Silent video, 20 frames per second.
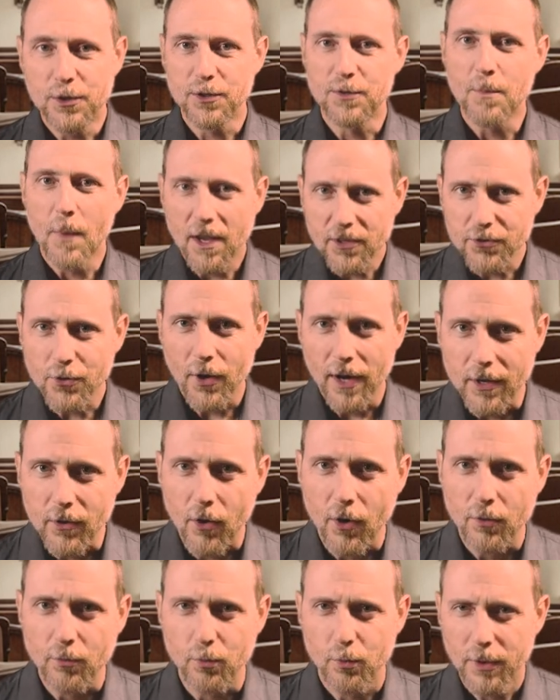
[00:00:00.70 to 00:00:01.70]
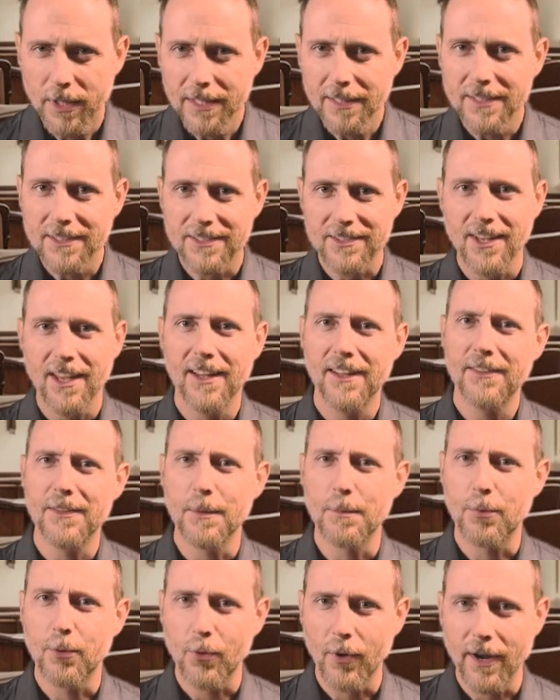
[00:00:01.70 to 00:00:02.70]
Does Meister Eckhart really say
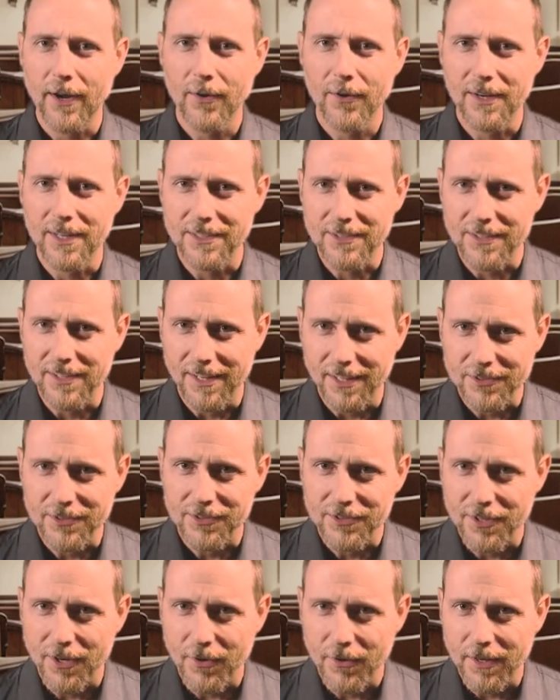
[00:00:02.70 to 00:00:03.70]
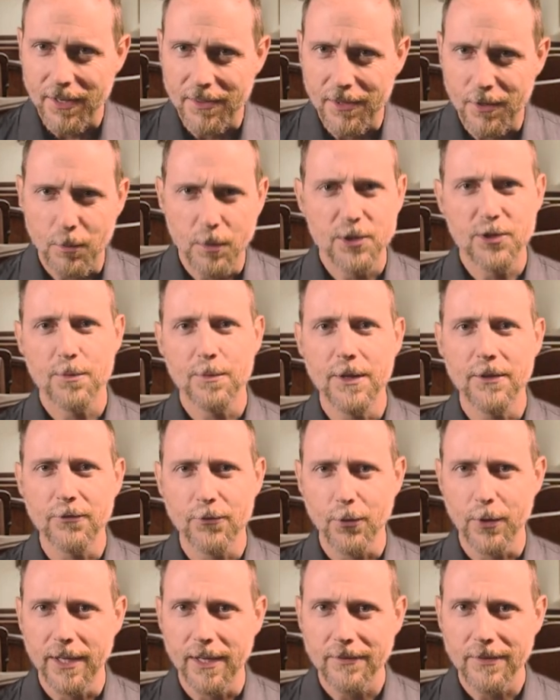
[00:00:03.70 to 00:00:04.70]
that prayer isn't necessary and that we should be
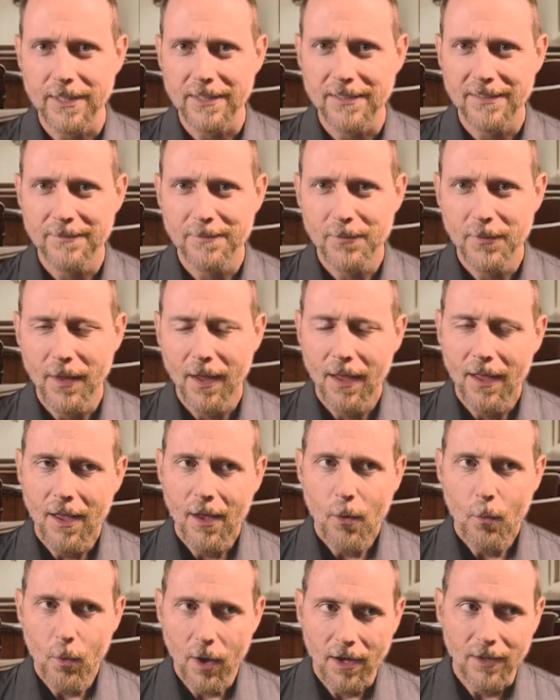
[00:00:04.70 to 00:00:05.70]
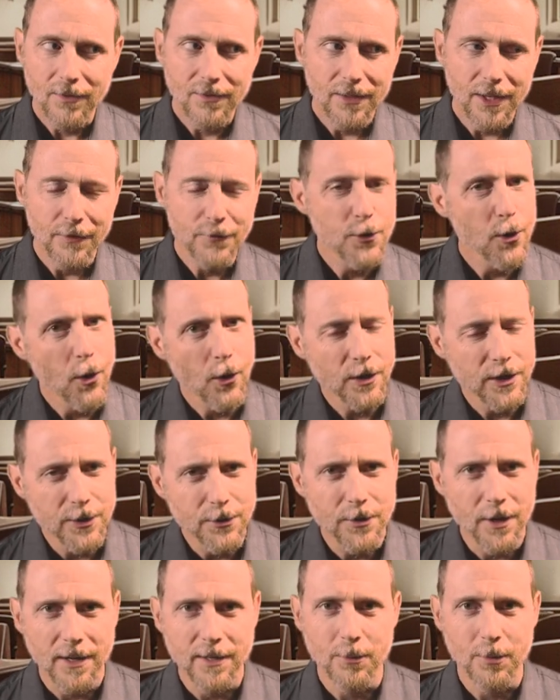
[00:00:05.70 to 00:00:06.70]
free of it? Well, if you're
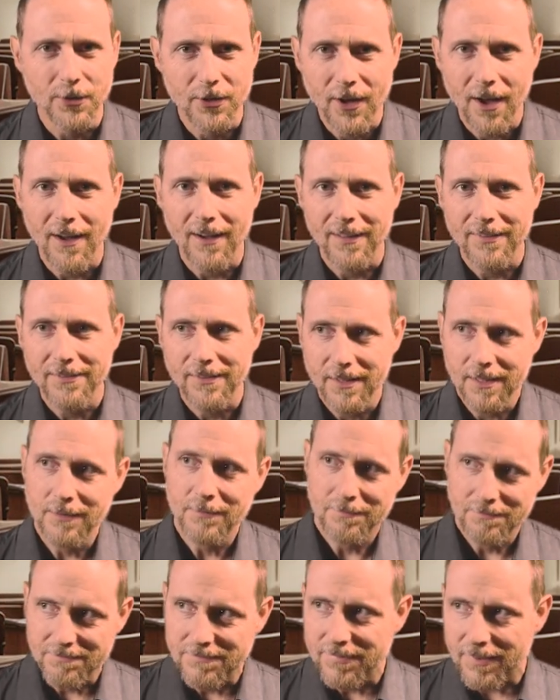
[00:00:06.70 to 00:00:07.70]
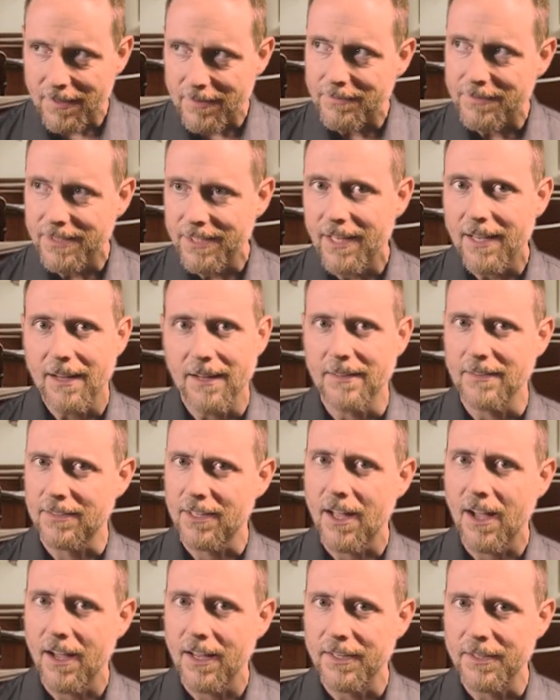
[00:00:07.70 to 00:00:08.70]
already united with God, then yeah,
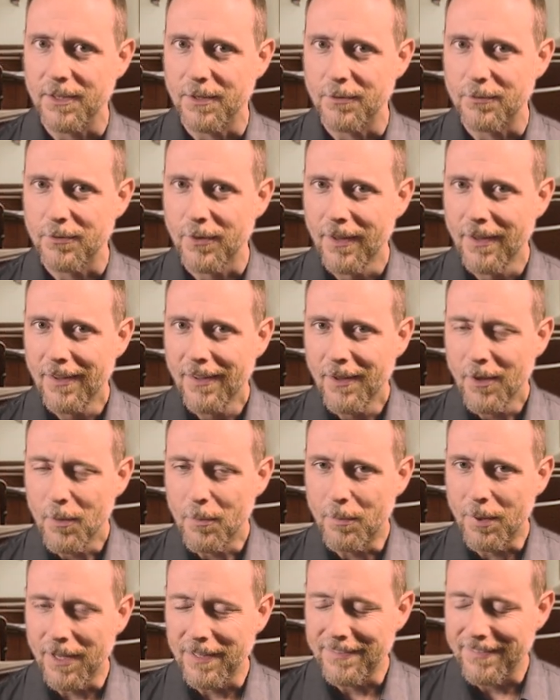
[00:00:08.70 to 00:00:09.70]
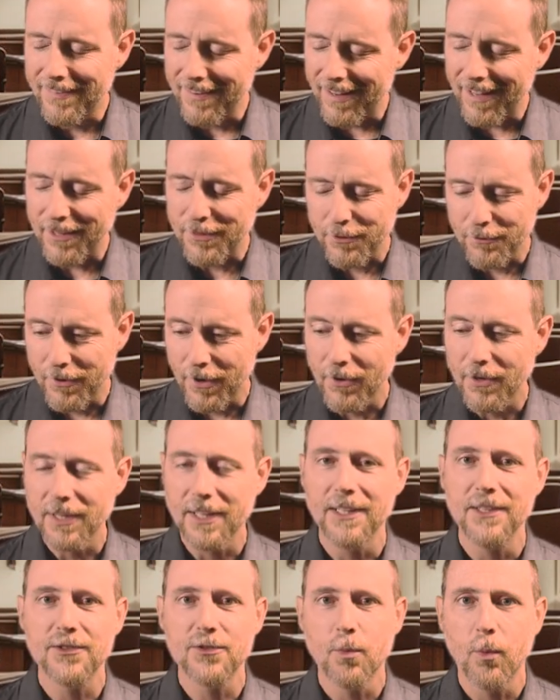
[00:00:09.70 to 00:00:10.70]
kind of. But at the
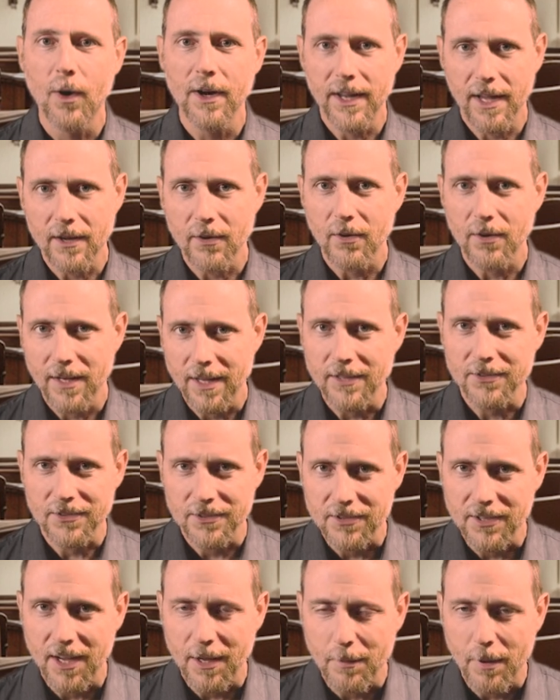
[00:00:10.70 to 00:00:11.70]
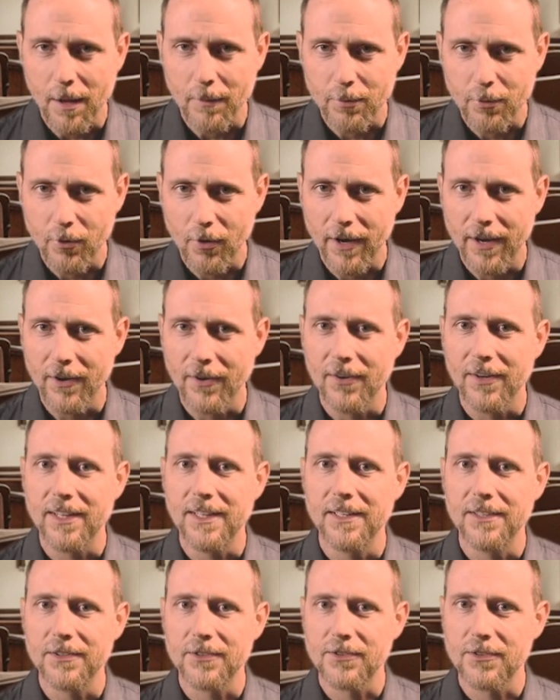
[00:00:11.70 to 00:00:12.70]
very least, what Eckhart has to say about prayer
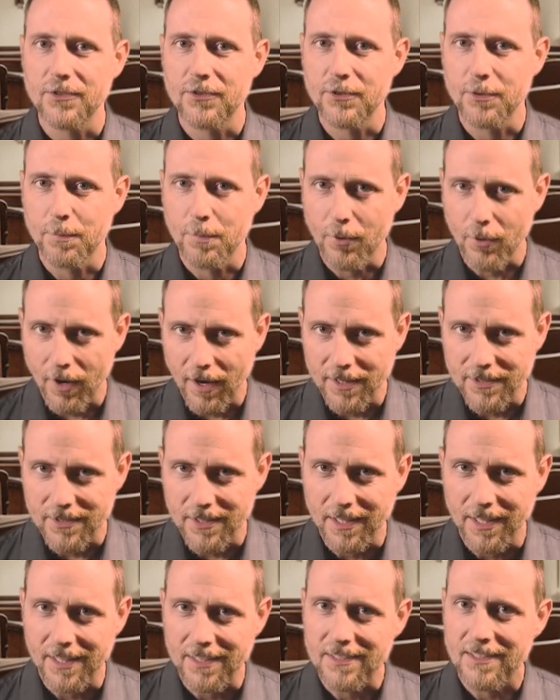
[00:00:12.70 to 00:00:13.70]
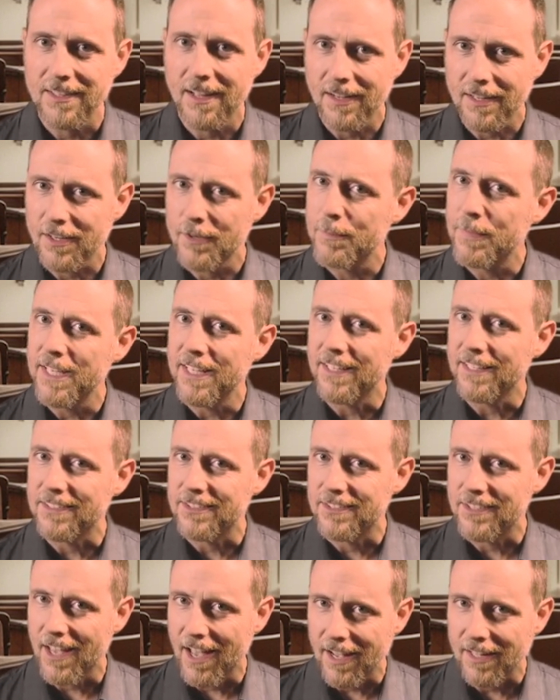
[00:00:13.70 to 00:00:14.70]
is surprising. It's not going to be
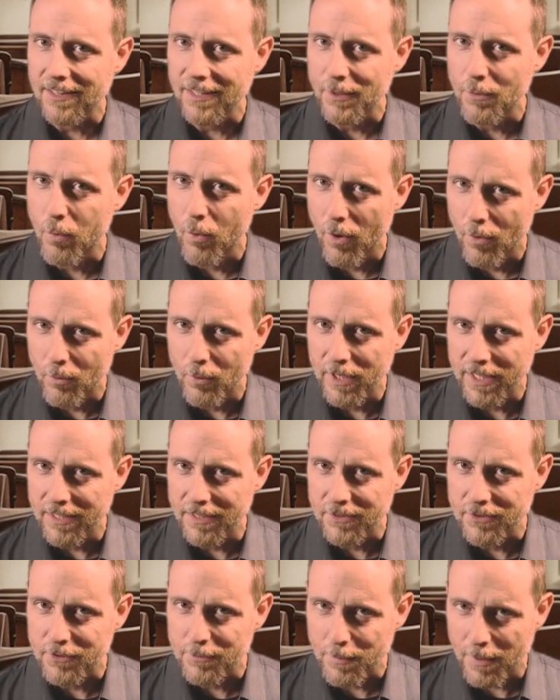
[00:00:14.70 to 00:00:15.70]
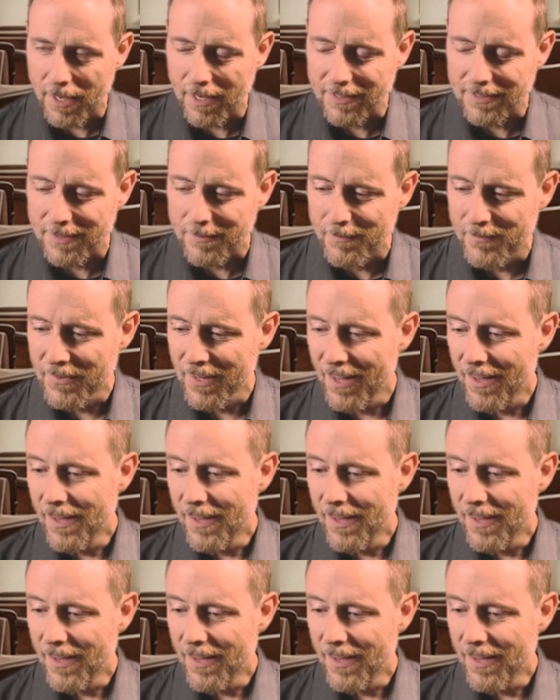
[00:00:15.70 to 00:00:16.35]
exactly what we expect.